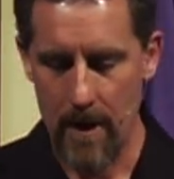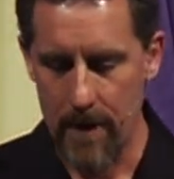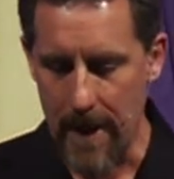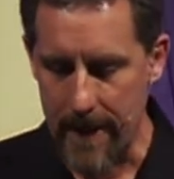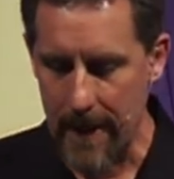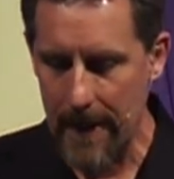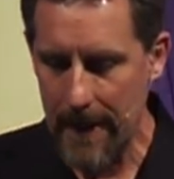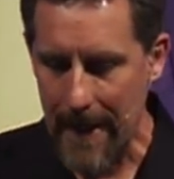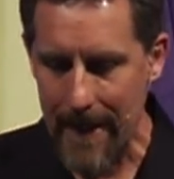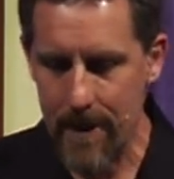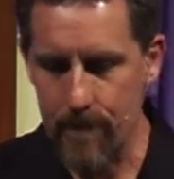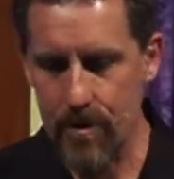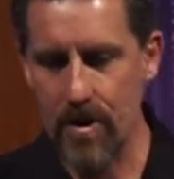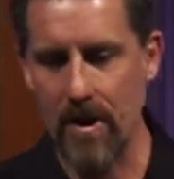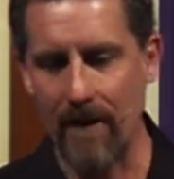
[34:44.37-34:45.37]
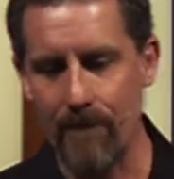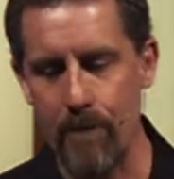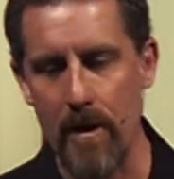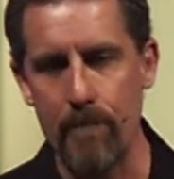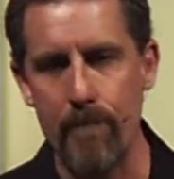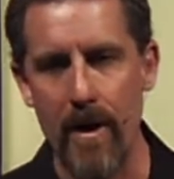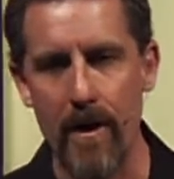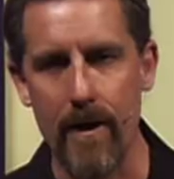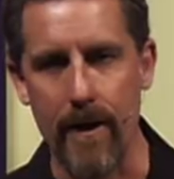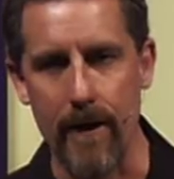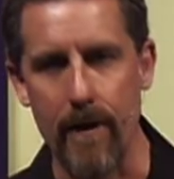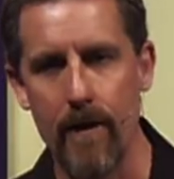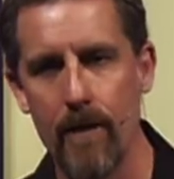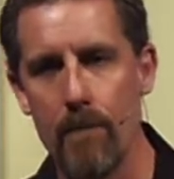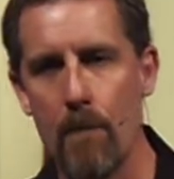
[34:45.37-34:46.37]
that he let himself be
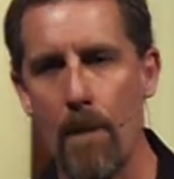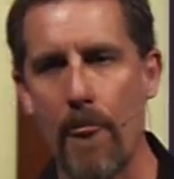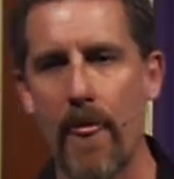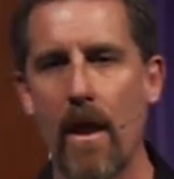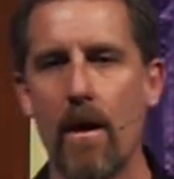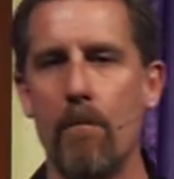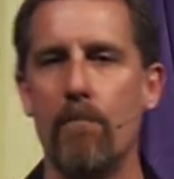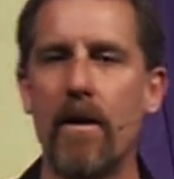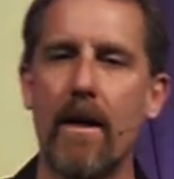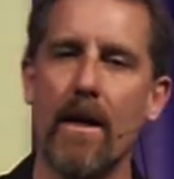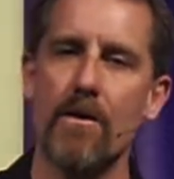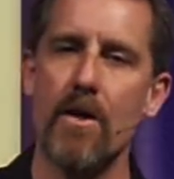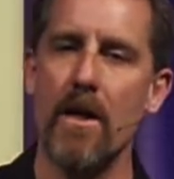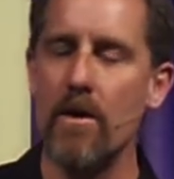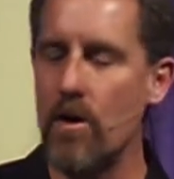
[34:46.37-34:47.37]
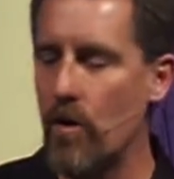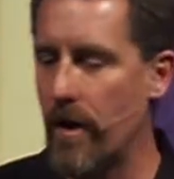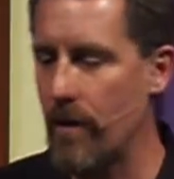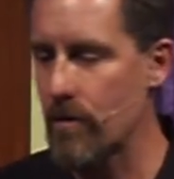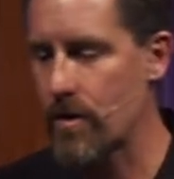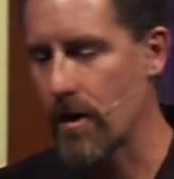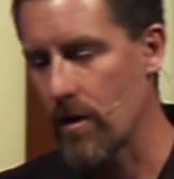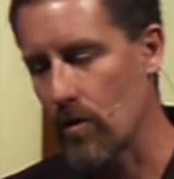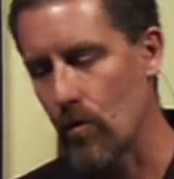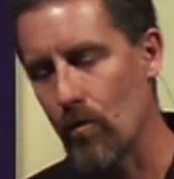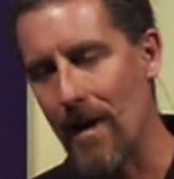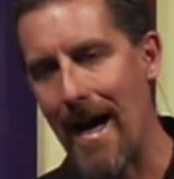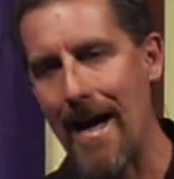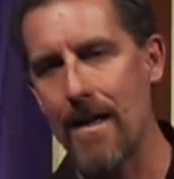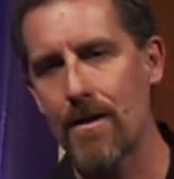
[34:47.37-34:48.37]
buried because he knew he was going to
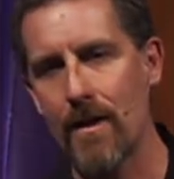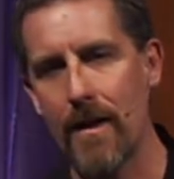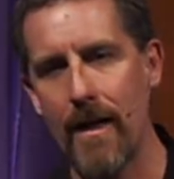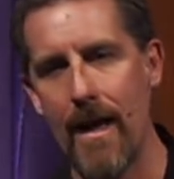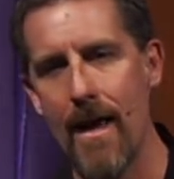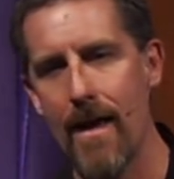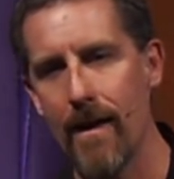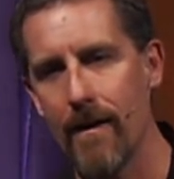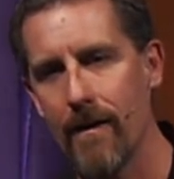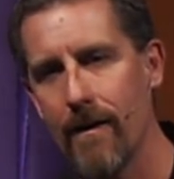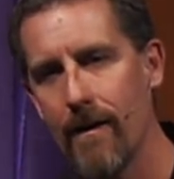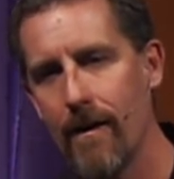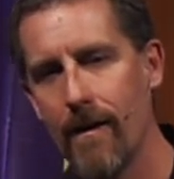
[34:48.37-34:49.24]
rise again